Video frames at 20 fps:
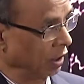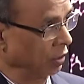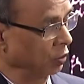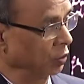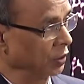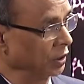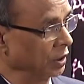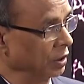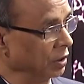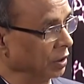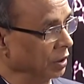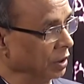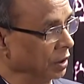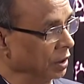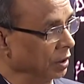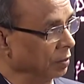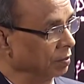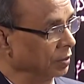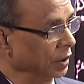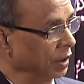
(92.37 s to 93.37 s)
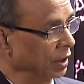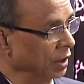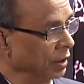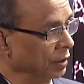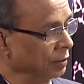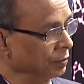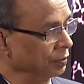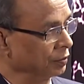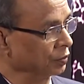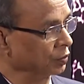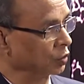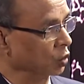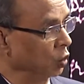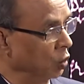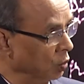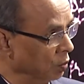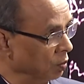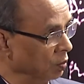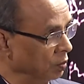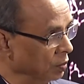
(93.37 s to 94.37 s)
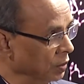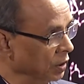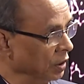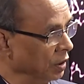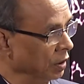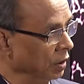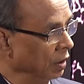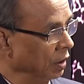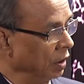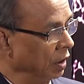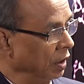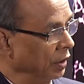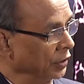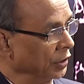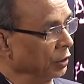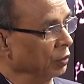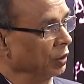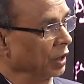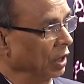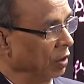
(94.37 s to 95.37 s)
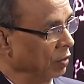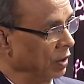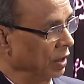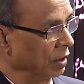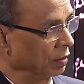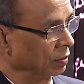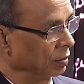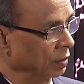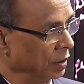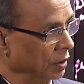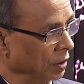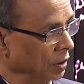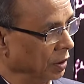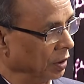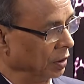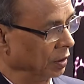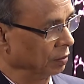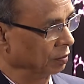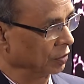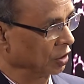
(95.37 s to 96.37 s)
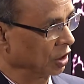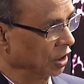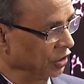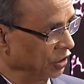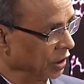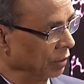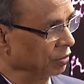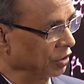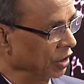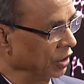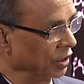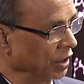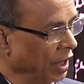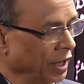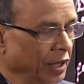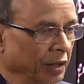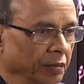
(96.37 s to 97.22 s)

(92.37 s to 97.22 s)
within the womb during our conception time,